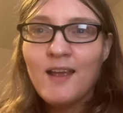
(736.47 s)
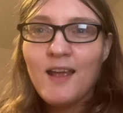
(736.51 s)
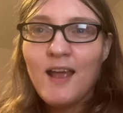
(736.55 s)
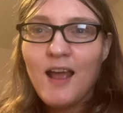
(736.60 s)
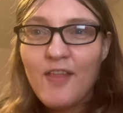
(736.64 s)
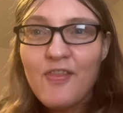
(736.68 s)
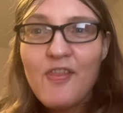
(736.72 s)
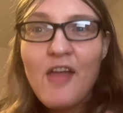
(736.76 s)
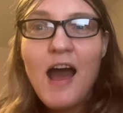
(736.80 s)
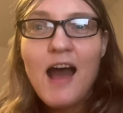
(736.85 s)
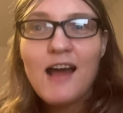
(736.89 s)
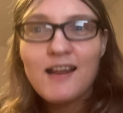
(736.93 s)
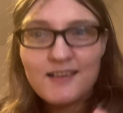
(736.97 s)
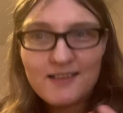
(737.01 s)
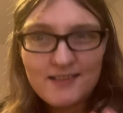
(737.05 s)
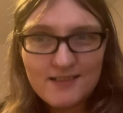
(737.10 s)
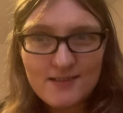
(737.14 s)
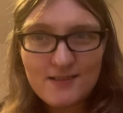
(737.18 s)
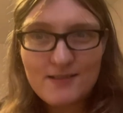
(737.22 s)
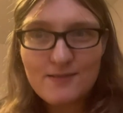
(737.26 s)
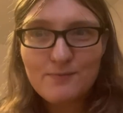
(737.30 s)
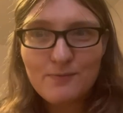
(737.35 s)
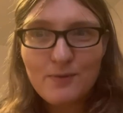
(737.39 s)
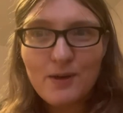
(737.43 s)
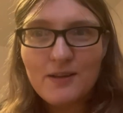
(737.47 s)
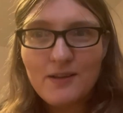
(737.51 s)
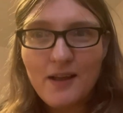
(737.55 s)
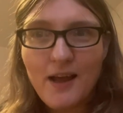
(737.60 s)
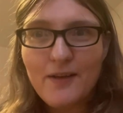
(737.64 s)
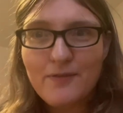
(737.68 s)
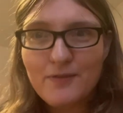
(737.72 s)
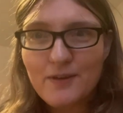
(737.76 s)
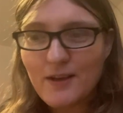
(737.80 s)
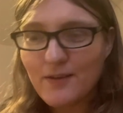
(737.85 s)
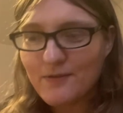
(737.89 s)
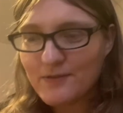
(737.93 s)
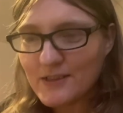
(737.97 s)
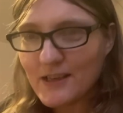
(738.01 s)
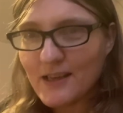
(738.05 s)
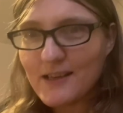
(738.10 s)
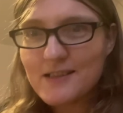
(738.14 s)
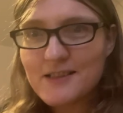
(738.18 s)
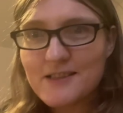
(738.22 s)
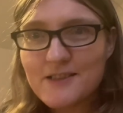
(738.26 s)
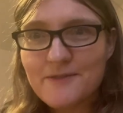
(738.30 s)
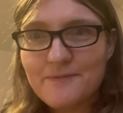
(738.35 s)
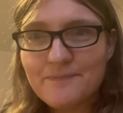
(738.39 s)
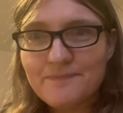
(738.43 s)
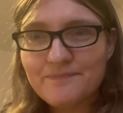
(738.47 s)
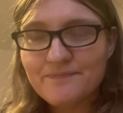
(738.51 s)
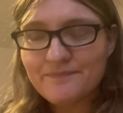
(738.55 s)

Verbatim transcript: And that is what life gives us.